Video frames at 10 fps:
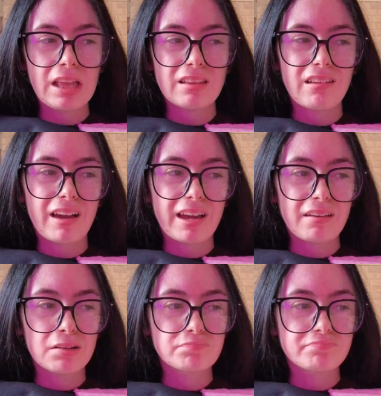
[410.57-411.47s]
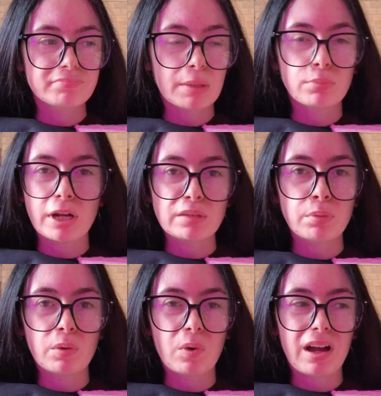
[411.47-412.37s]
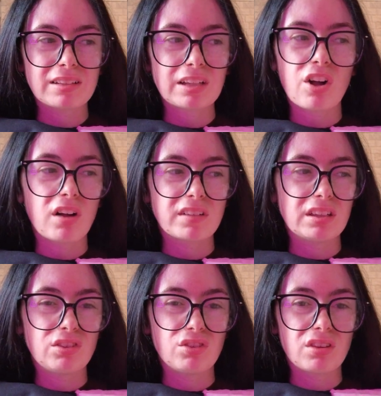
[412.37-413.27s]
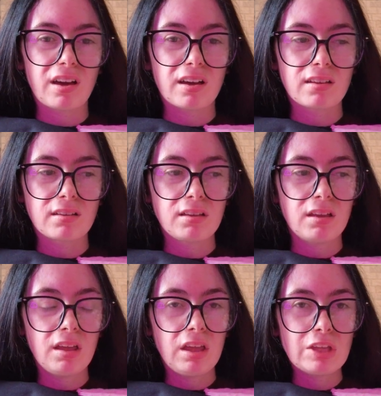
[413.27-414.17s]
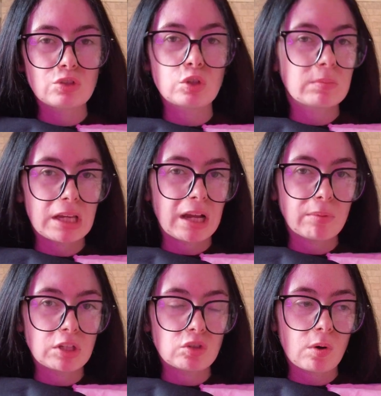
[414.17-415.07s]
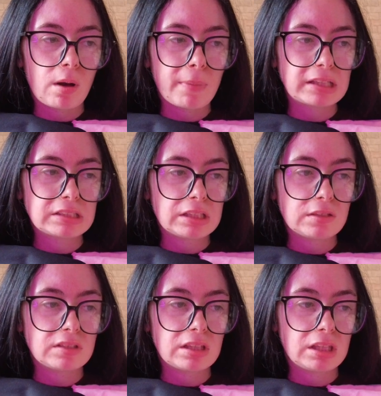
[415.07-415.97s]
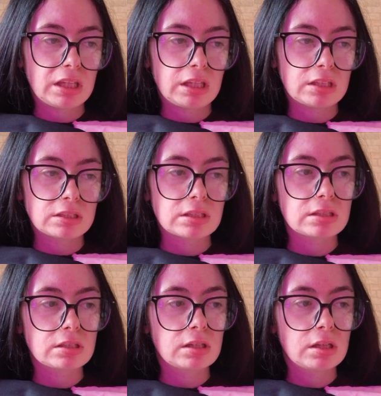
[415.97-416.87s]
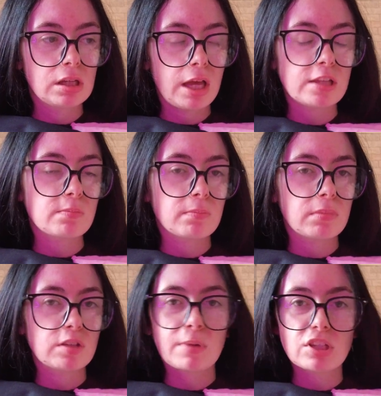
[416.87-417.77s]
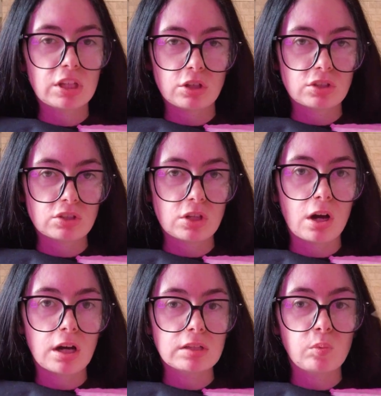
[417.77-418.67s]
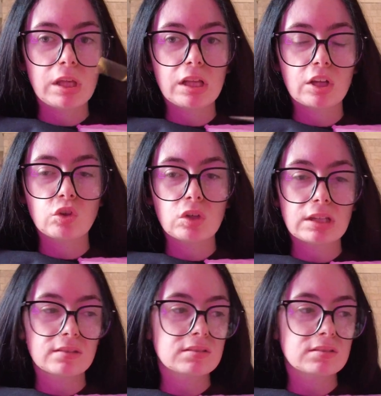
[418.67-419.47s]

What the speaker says: like price point wise I can't really do that, so I don't think I'm going to do hardback sleeves in these, especially not to start. We can do Kindle